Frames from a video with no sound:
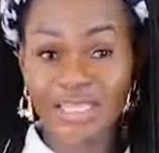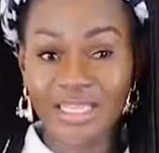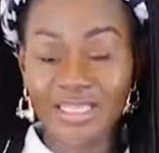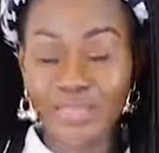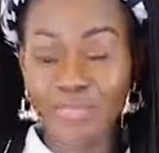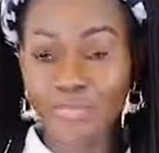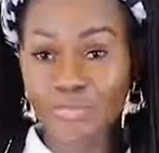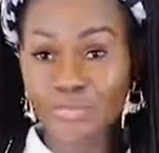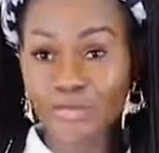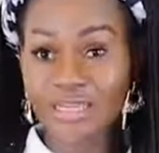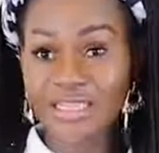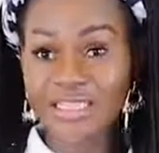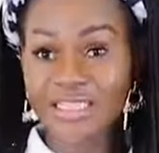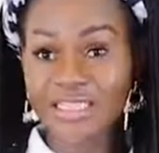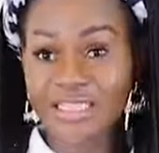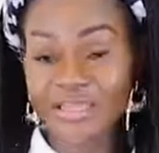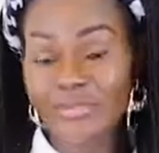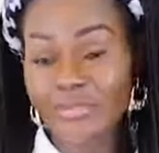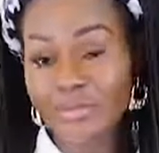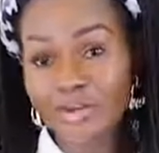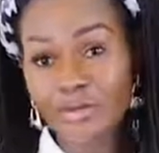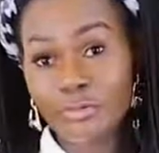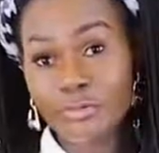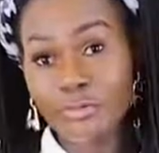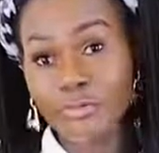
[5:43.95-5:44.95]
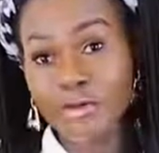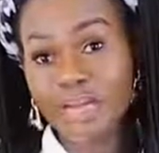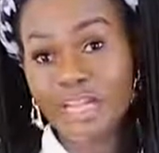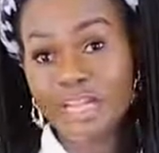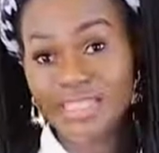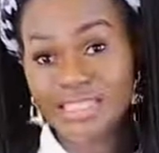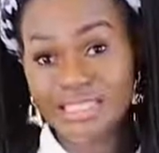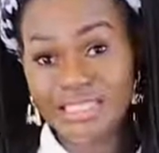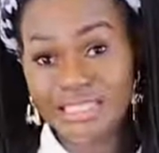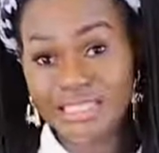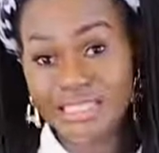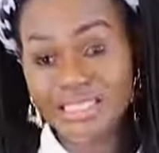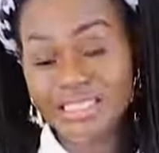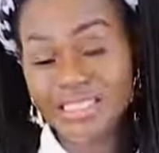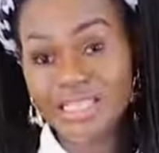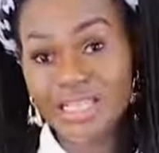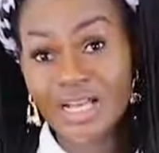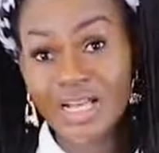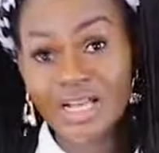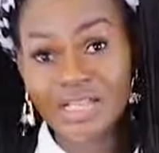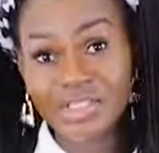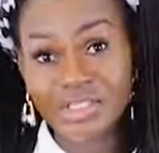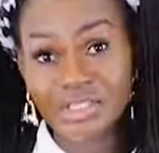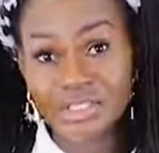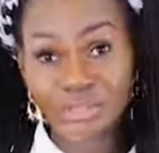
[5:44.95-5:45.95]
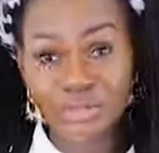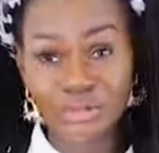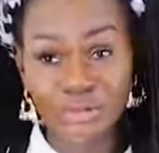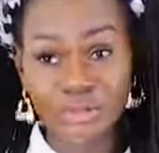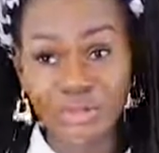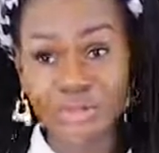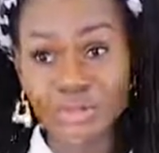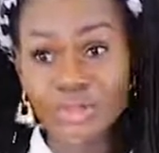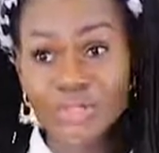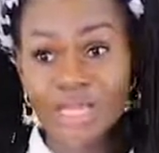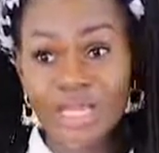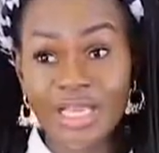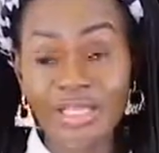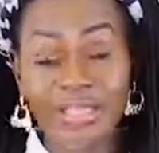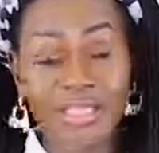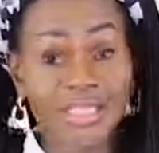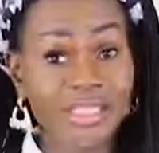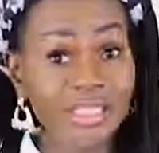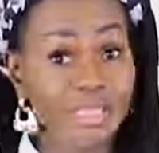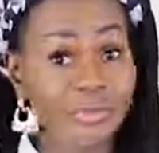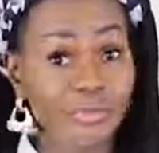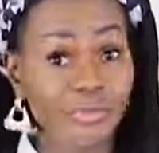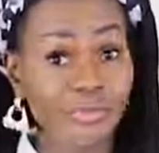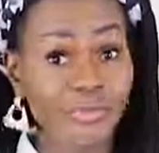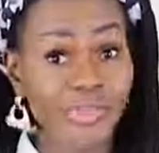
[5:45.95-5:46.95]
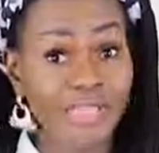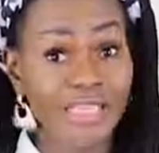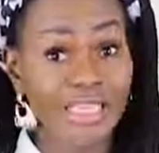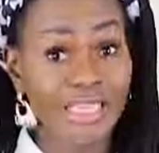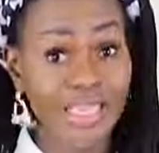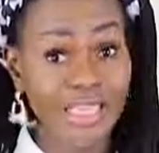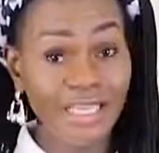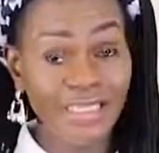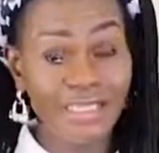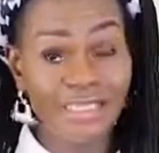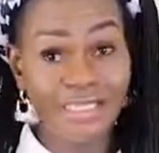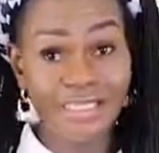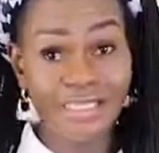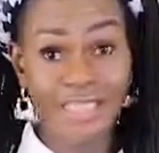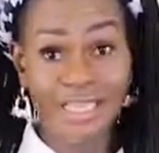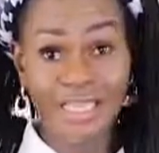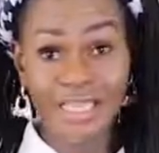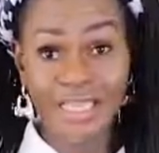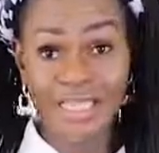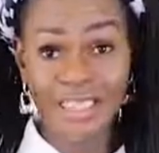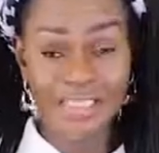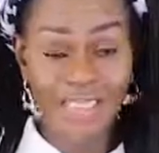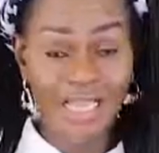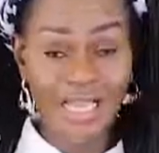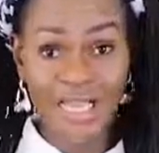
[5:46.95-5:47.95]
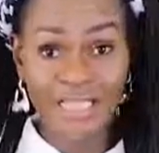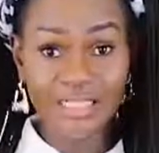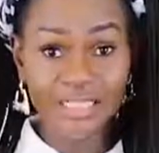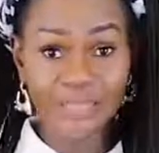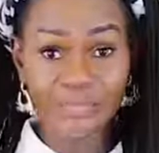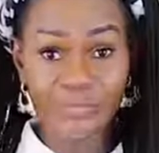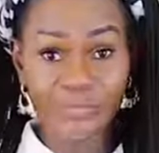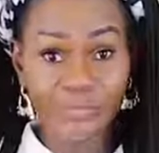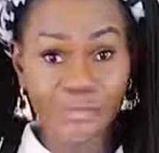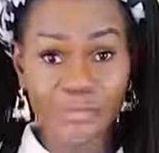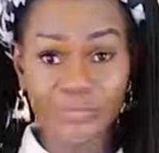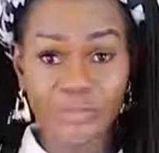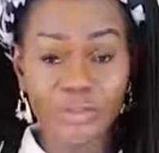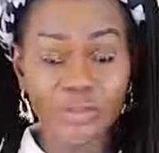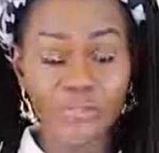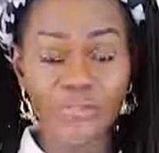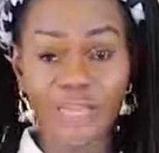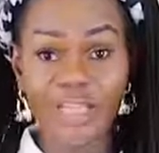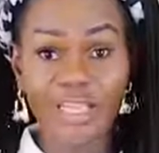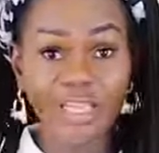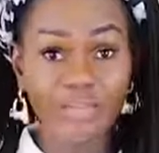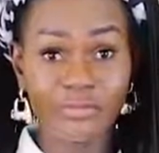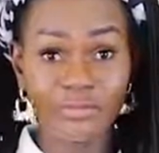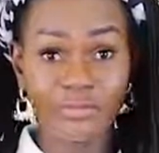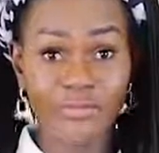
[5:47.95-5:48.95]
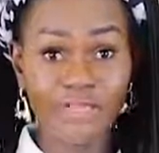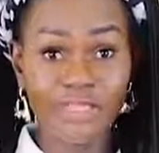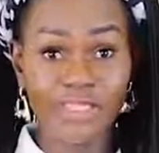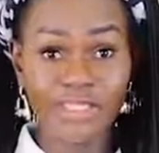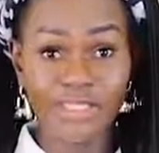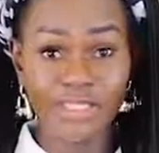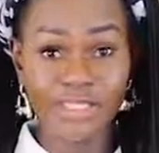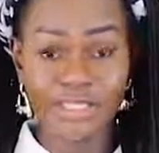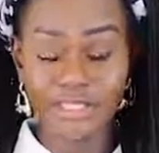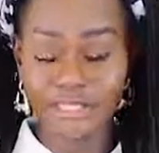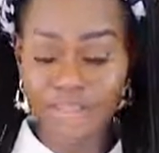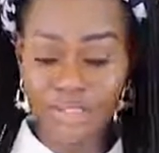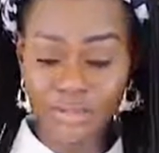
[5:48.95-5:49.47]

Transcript: It brings a very realistic touch to themed cakes and other forms of cake finishes.